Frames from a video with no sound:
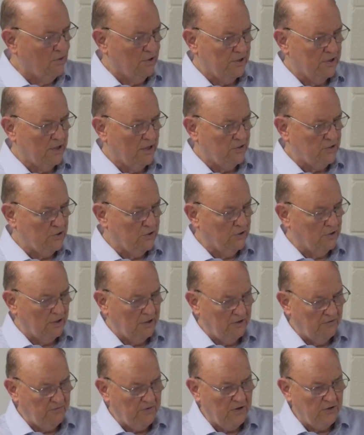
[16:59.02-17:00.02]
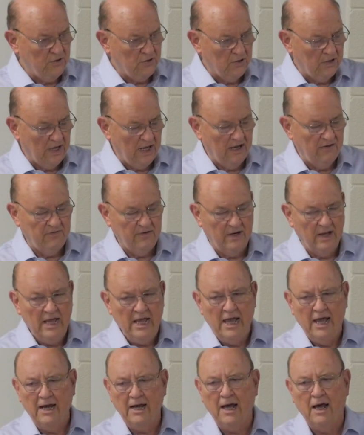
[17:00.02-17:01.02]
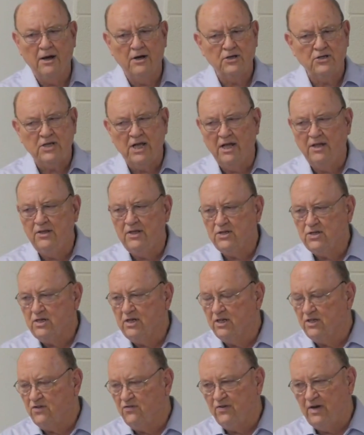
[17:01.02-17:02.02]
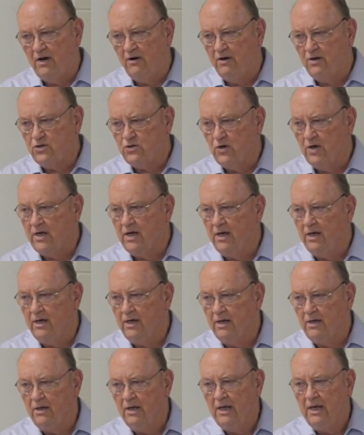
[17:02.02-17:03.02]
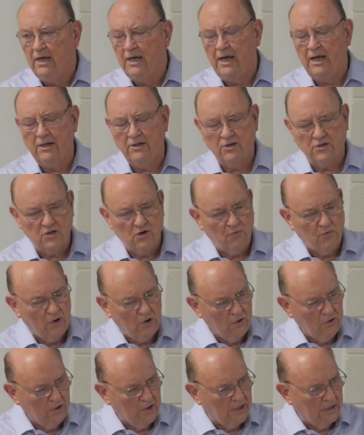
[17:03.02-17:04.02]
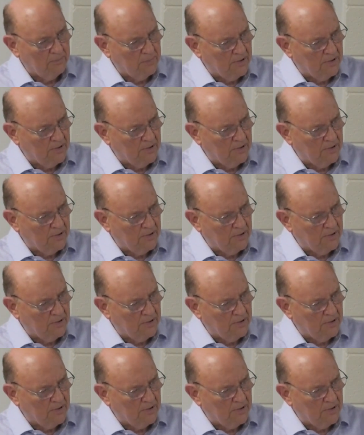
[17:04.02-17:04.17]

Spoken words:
whether or not you're going to defend your life. And I understand this gets very tricky, and there's a role in